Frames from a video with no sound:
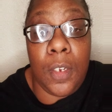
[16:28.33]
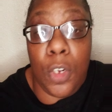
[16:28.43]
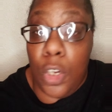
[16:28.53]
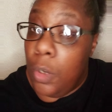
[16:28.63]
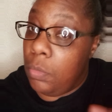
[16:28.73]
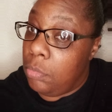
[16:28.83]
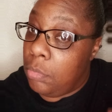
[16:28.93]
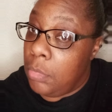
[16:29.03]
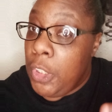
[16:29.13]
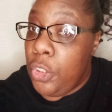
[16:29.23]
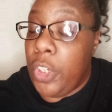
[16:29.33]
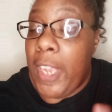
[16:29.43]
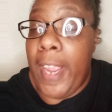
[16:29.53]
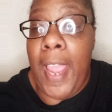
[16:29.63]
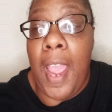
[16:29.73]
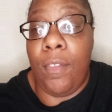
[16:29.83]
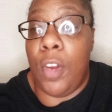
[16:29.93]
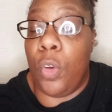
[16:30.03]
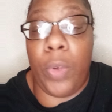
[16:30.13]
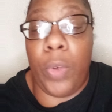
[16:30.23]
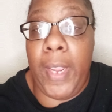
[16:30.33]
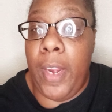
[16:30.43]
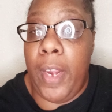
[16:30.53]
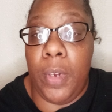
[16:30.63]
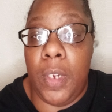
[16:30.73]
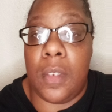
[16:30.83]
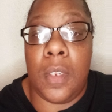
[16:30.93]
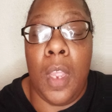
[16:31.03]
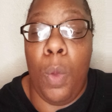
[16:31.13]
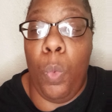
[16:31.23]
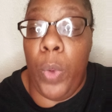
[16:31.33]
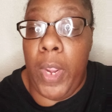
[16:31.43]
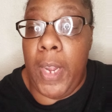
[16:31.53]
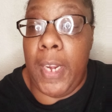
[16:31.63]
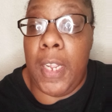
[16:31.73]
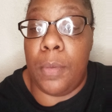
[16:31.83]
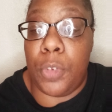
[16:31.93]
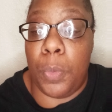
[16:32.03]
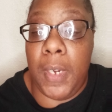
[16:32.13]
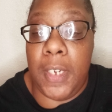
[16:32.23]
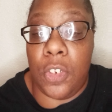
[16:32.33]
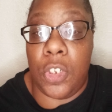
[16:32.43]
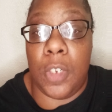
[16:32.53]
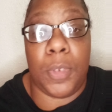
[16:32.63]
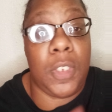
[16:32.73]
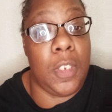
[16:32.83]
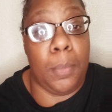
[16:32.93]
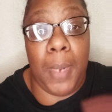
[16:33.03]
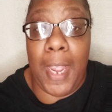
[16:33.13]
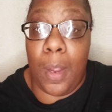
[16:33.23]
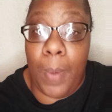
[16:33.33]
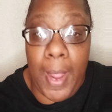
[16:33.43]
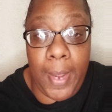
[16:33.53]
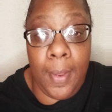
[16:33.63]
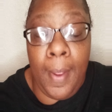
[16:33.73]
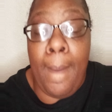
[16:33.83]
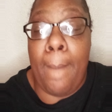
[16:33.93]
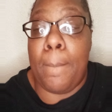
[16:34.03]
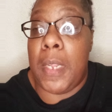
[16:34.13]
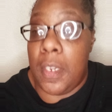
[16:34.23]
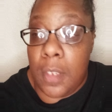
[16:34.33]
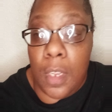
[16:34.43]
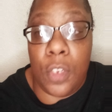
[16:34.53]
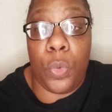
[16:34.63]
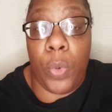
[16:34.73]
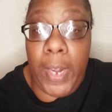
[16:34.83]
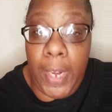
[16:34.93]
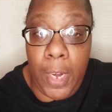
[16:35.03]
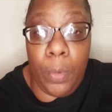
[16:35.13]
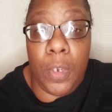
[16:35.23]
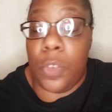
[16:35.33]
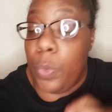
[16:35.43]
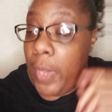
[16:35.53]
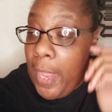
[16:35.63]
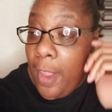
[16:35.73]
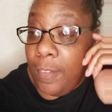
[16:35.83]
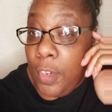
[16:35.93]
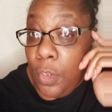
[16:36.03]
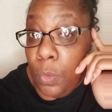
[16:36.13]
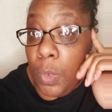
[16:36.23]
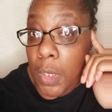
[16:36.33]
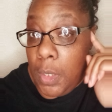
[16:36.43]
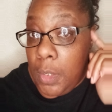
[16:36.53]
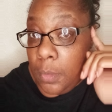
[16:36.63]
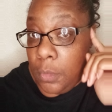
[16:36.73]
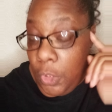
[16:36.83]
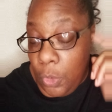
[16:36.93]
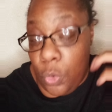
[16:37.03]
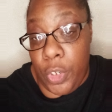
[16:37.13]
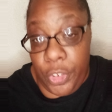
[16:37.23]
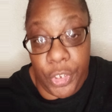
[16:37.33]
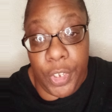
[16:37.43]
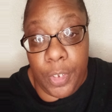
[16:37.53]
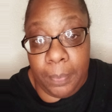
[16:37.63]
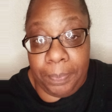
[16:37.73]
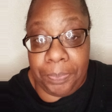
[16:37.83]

You can't have no gray areas when it comes to relationships. This is black or white, because those gray areas will have you, going to jail.